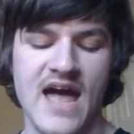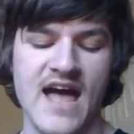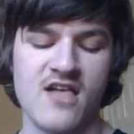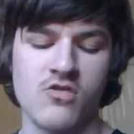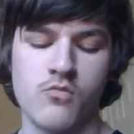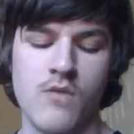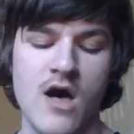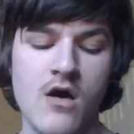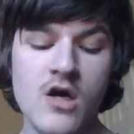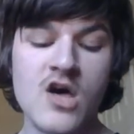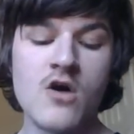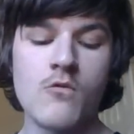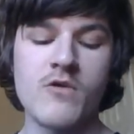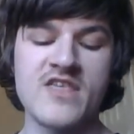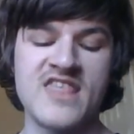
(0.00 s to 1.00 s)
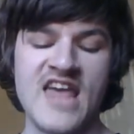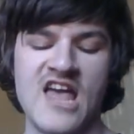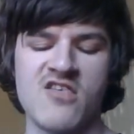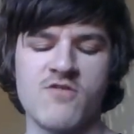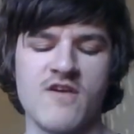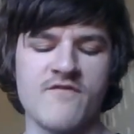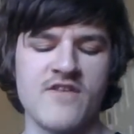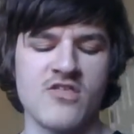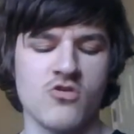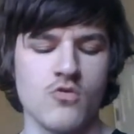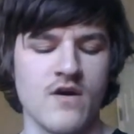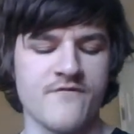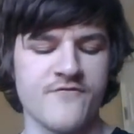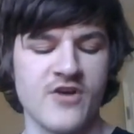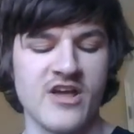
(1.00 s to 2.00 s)
as well with Zane Smith and
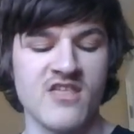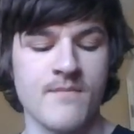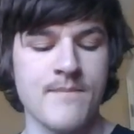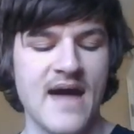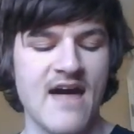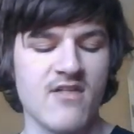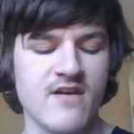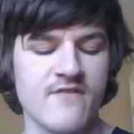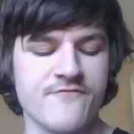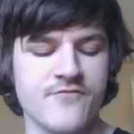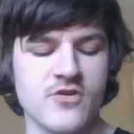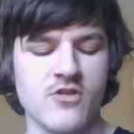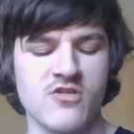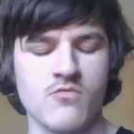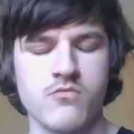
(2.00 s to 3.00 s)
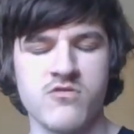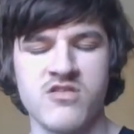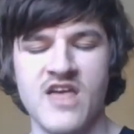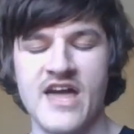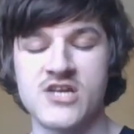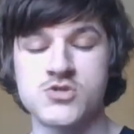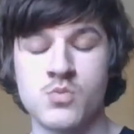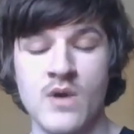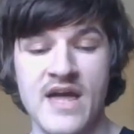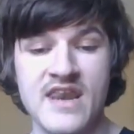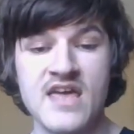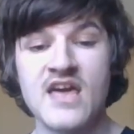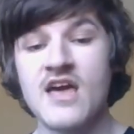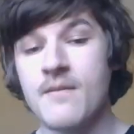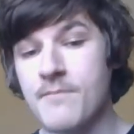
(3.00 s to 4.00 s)
Stewart Friesen battling for this stage win.
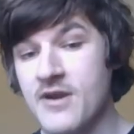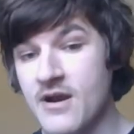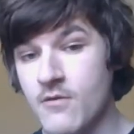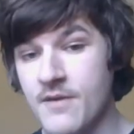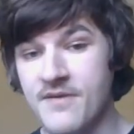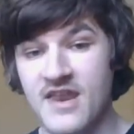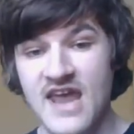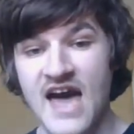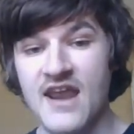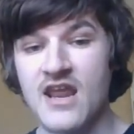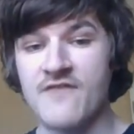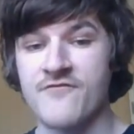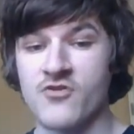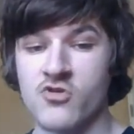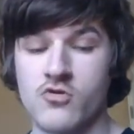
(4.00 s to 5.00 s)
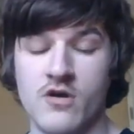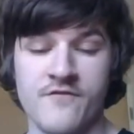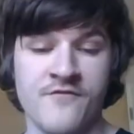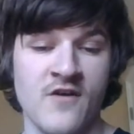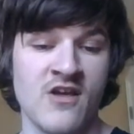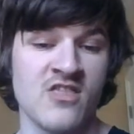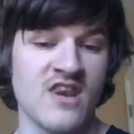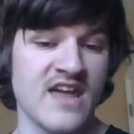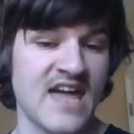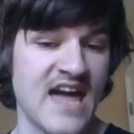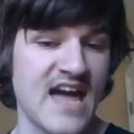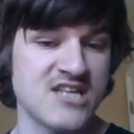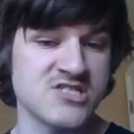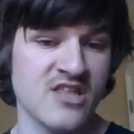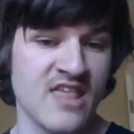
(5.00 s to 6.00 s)
But it would be not enough for Stewart Friesen to
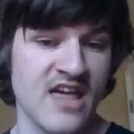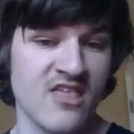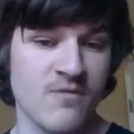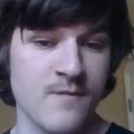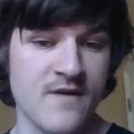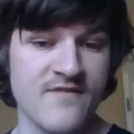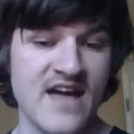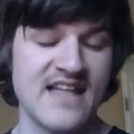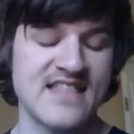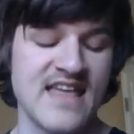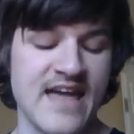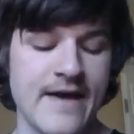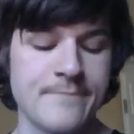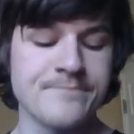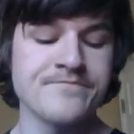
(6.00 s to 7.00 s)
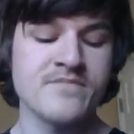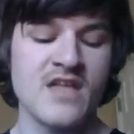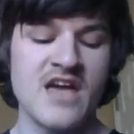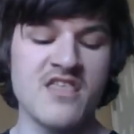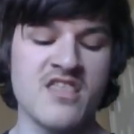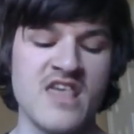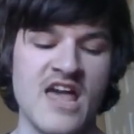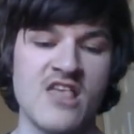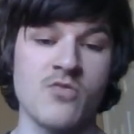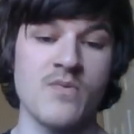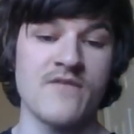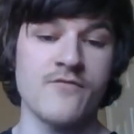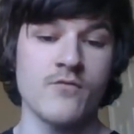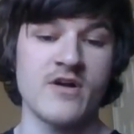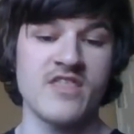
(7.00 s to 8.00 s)
cash Zane Smith at the end, and Zane
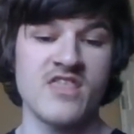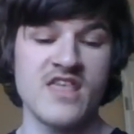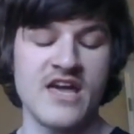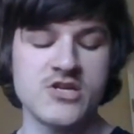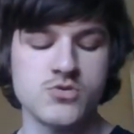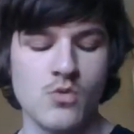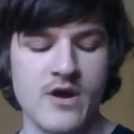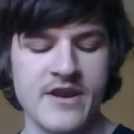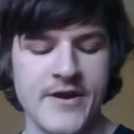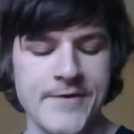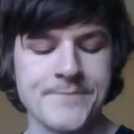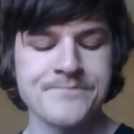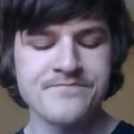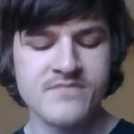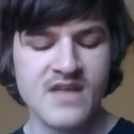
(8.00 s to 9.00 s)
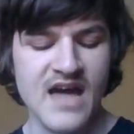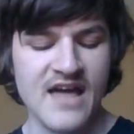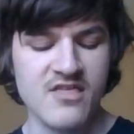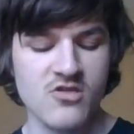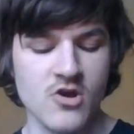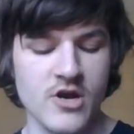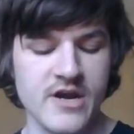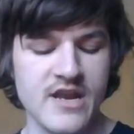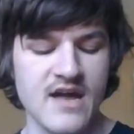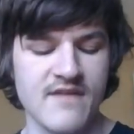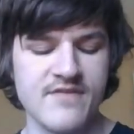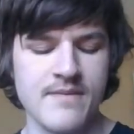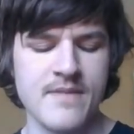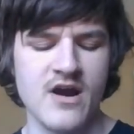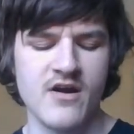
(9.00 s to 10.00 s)
Smith will win stage one here at Circuit
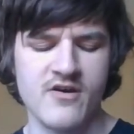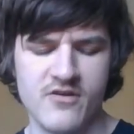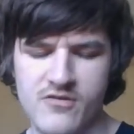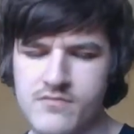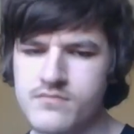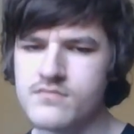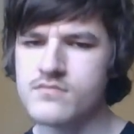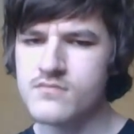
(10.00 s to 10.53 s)
of the Americas.